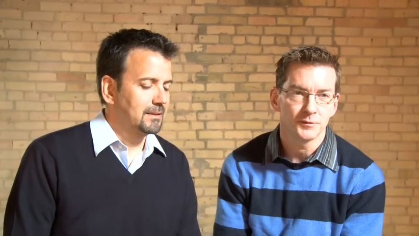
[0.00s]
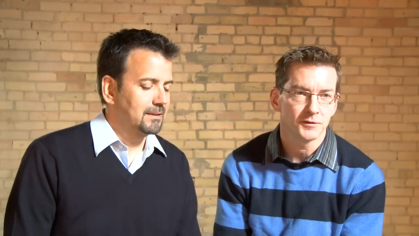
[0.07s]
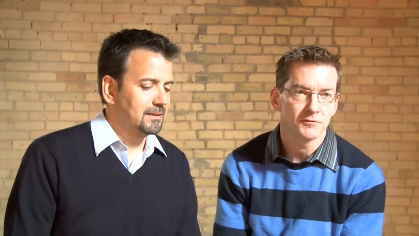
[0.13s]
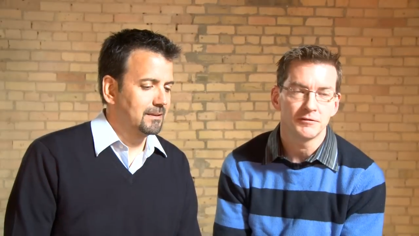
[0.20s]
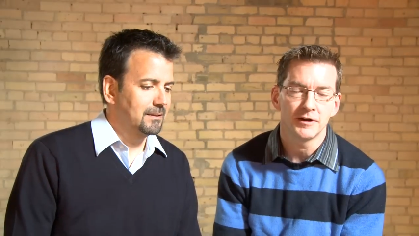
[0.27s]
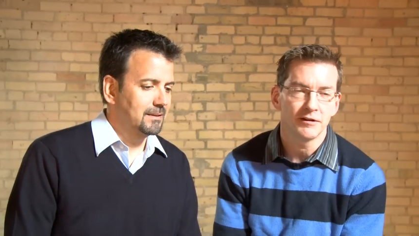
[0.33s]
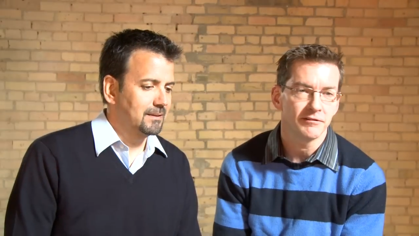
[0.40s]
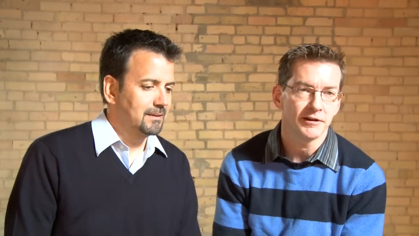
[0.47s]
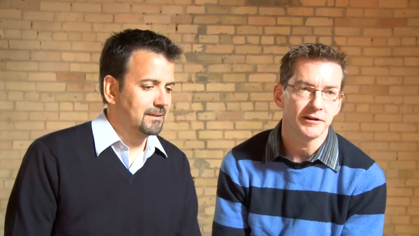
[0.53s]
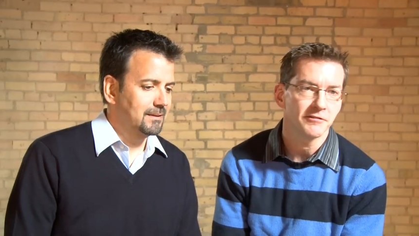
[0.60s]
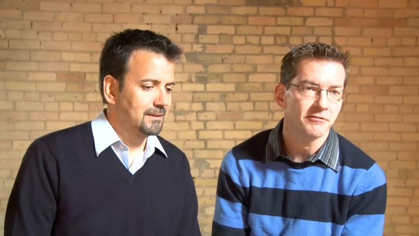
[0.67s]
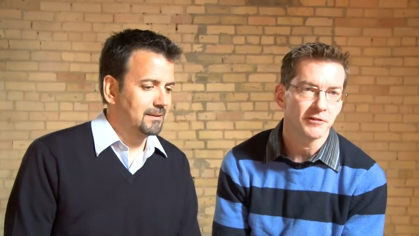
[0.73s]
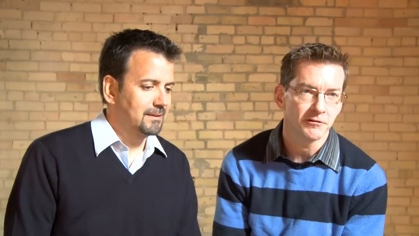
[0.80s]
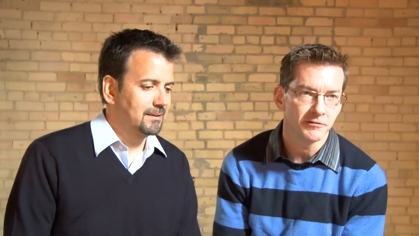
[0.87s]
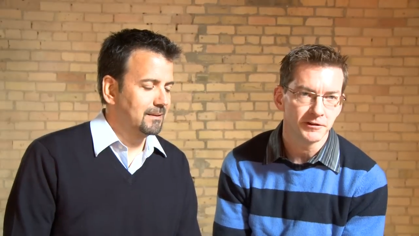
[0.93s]
Speaker 1: was very, very
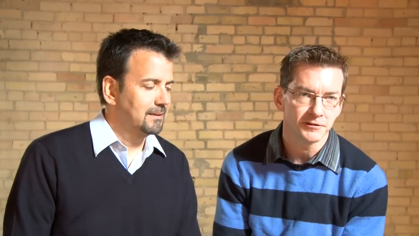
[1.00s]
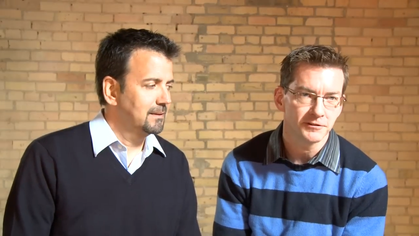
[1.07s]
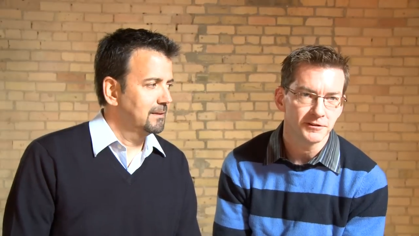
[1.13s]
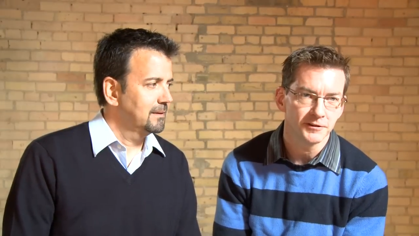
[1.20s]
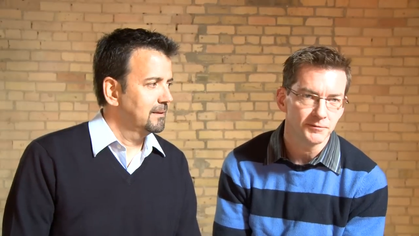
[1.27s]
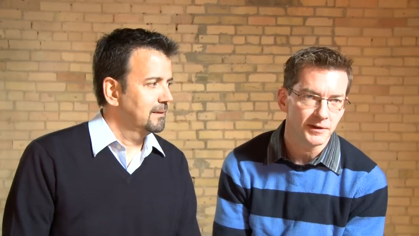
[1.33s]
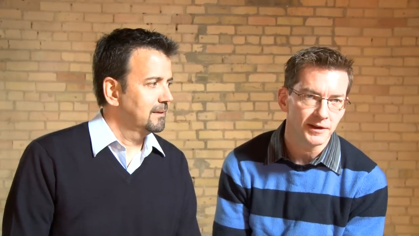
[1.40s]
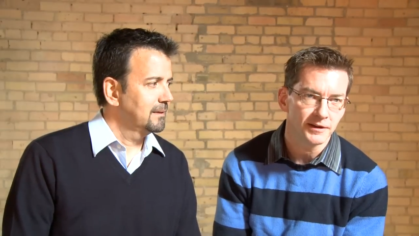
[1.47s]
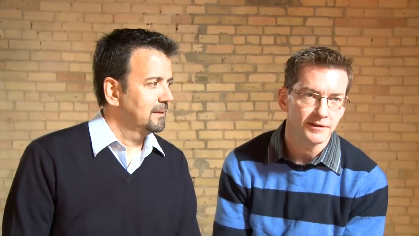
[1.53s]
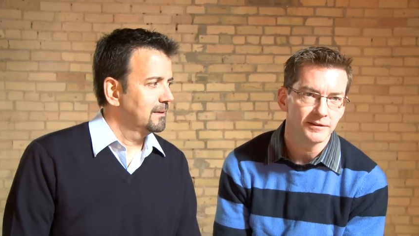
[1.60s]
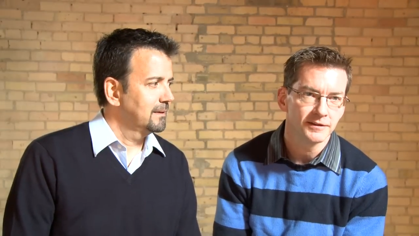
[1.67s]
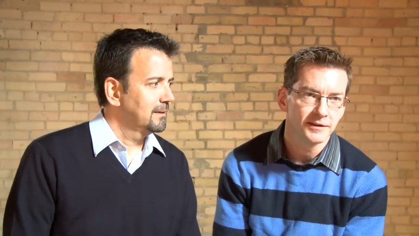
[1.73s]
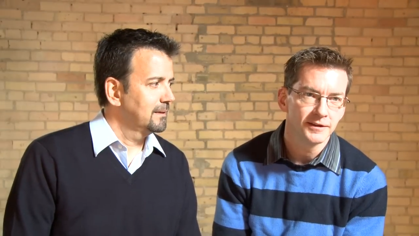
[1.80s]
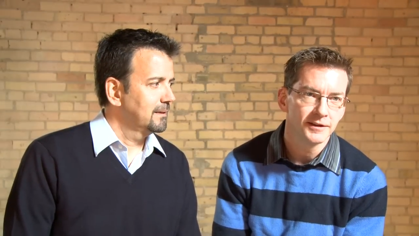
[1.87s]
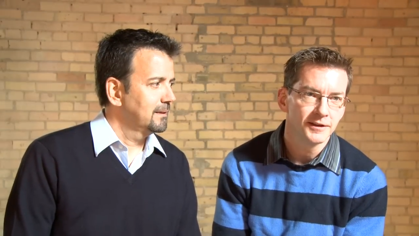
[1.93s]
fervent in my
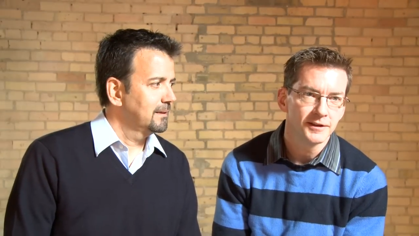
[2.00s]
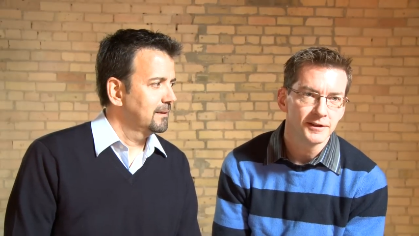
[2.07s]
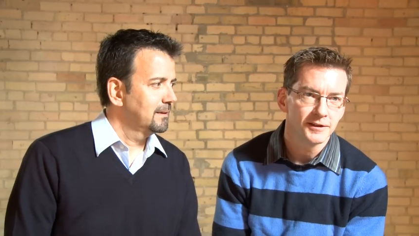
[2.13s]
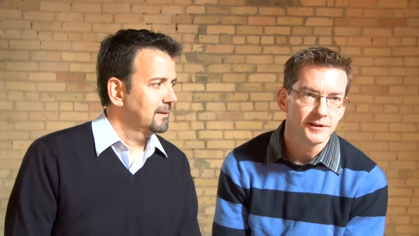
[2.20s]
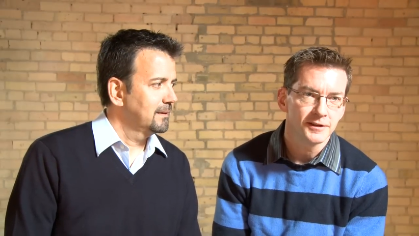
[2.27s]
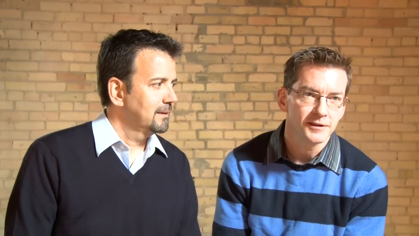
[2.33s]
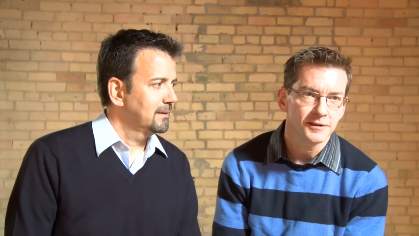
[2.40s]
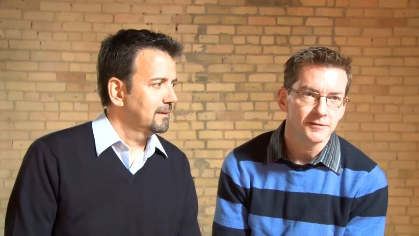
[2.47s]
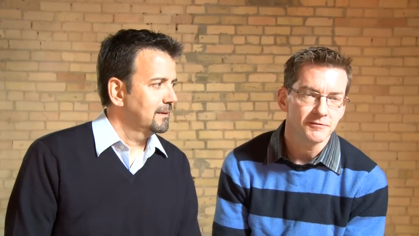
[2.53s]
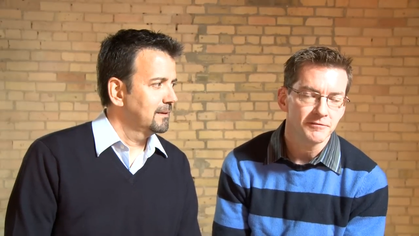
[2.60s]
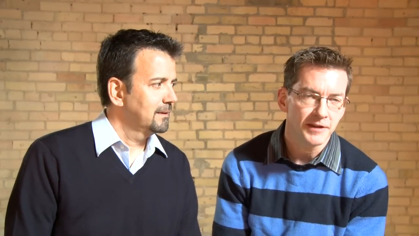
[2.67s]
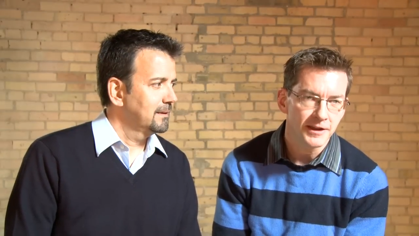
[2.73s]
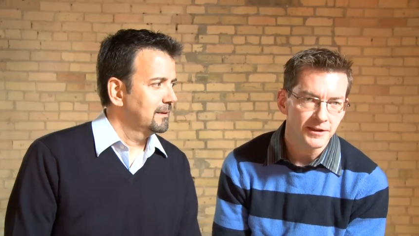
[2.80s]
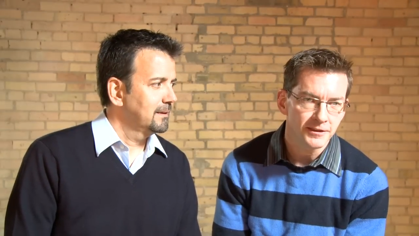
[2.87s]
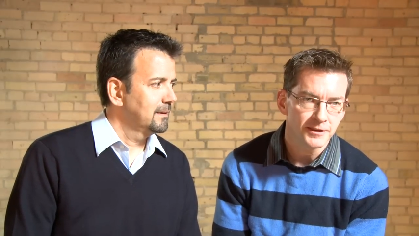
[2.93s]

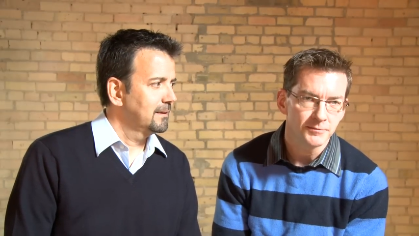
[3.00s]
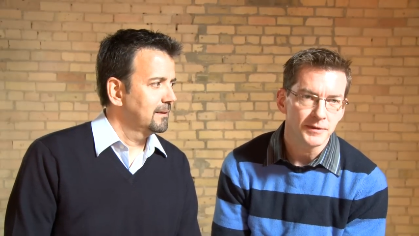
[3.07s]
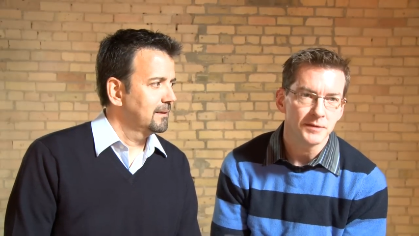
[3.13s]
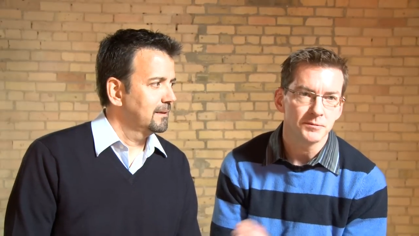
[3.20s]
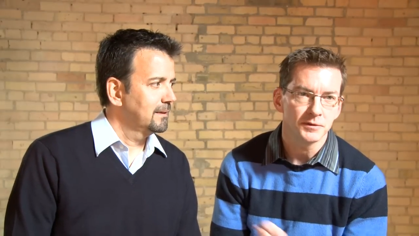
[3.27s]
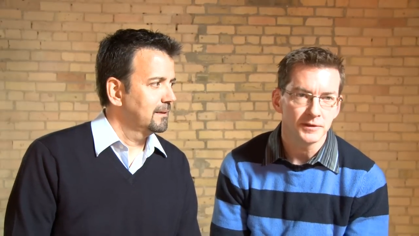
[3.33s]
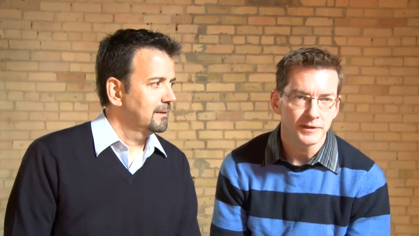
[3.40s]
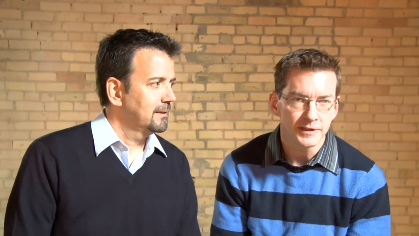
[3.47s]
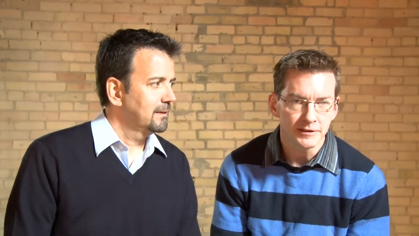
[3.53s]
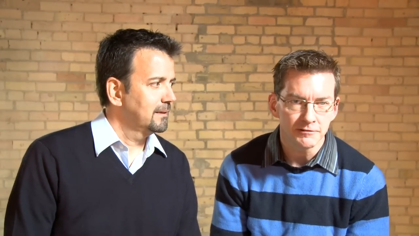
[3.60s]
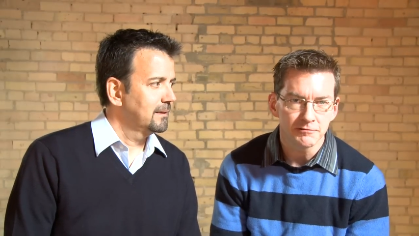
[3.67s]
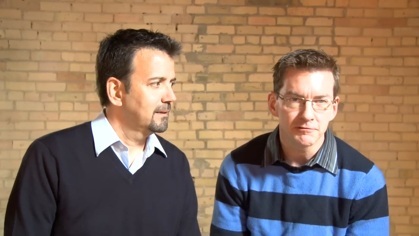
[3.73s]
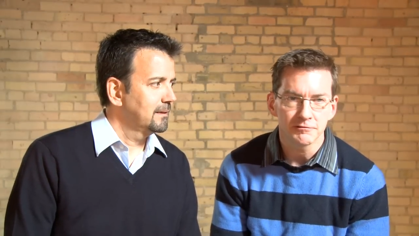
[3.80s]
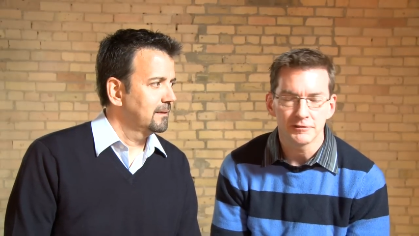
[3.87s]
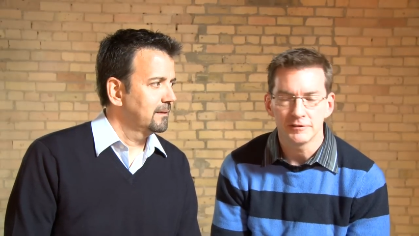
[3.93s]
faith and my belief,
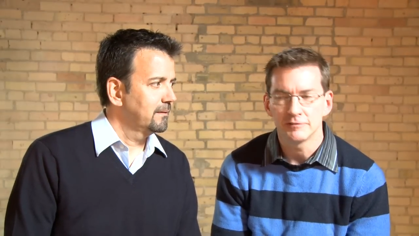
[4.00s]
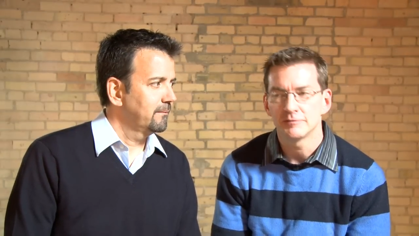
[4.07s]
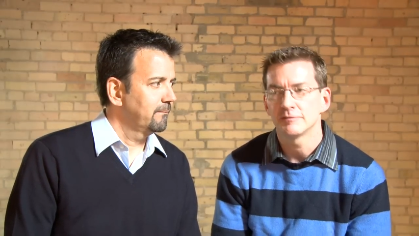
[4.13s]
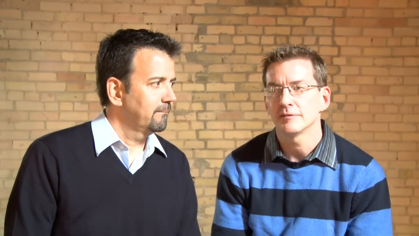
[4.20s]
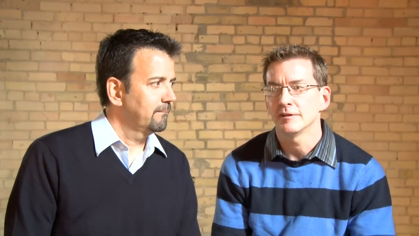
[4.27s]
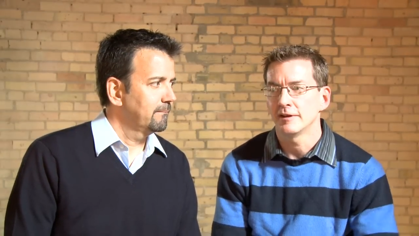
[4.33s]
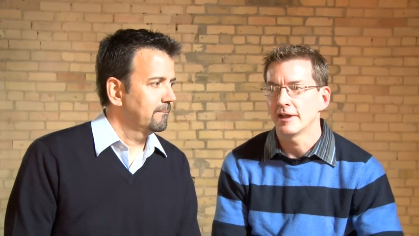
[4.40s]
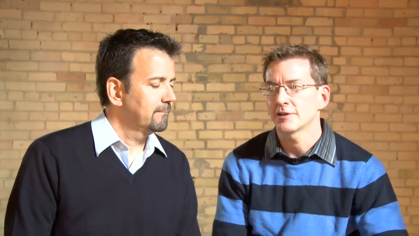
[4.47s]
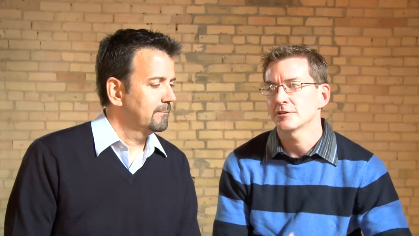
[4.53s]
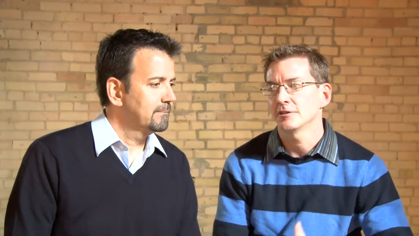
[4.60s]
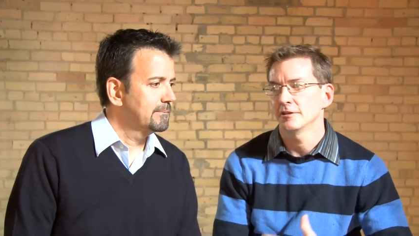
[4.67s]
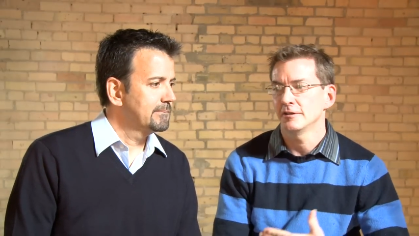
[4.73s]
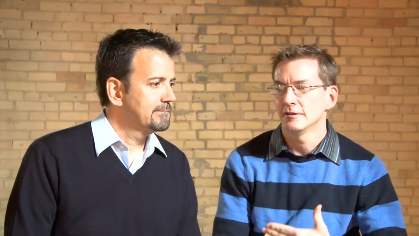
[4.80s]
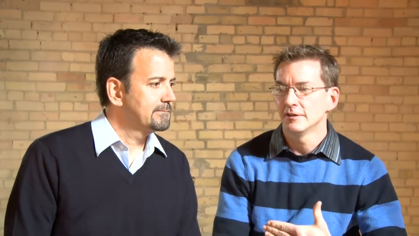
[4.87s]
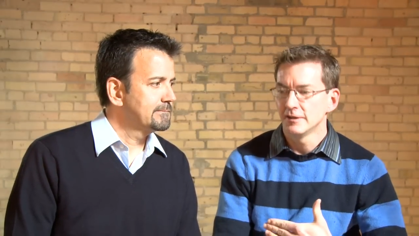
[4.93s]
and, and
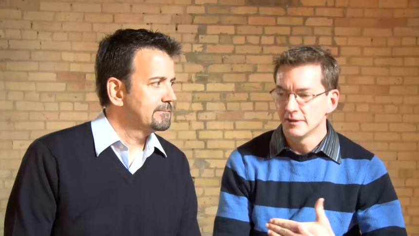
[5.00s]
actually,